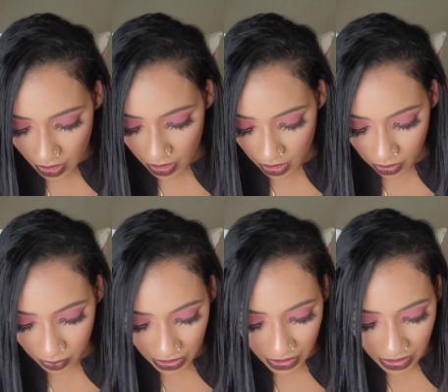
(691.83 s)
Um,
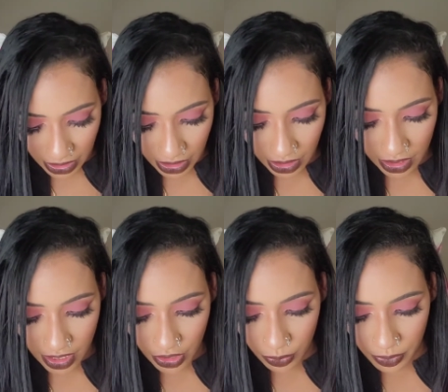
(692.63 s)
then I got
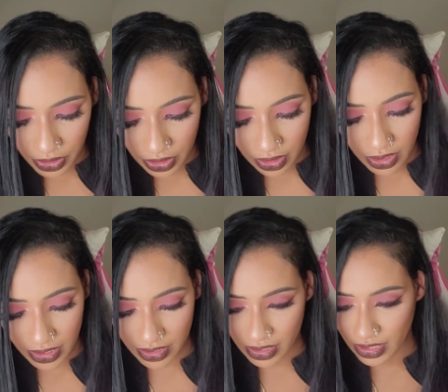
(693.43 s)
another one
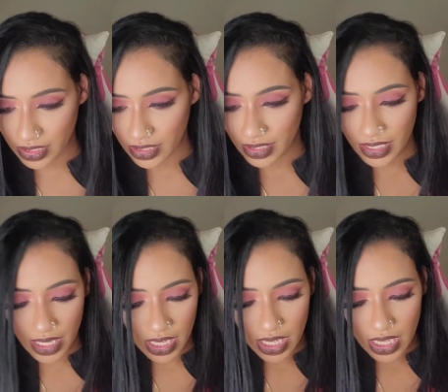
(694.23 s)
that says
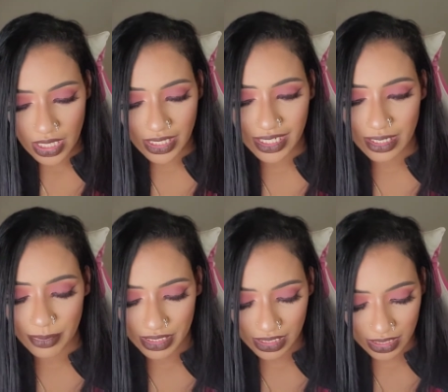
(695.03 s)

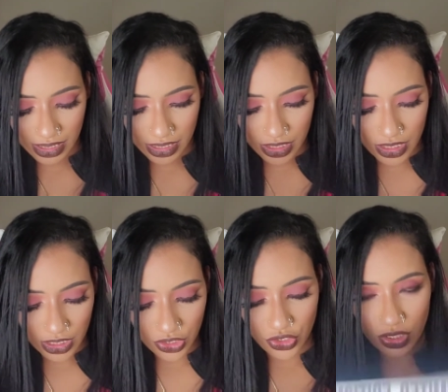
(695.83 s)
limited
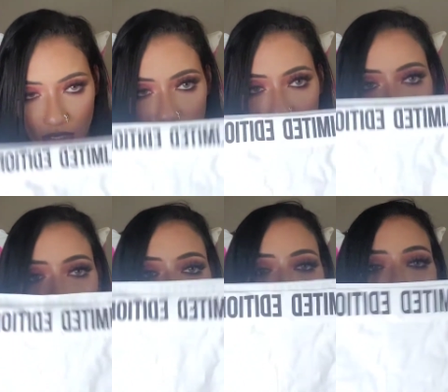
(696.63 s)
edition
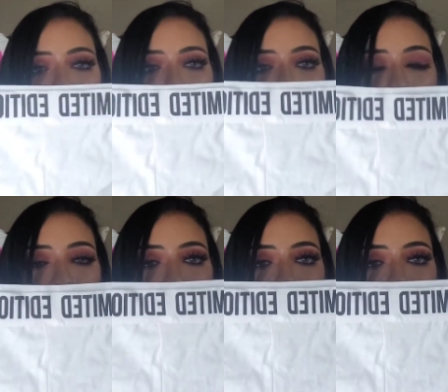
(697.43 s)
on the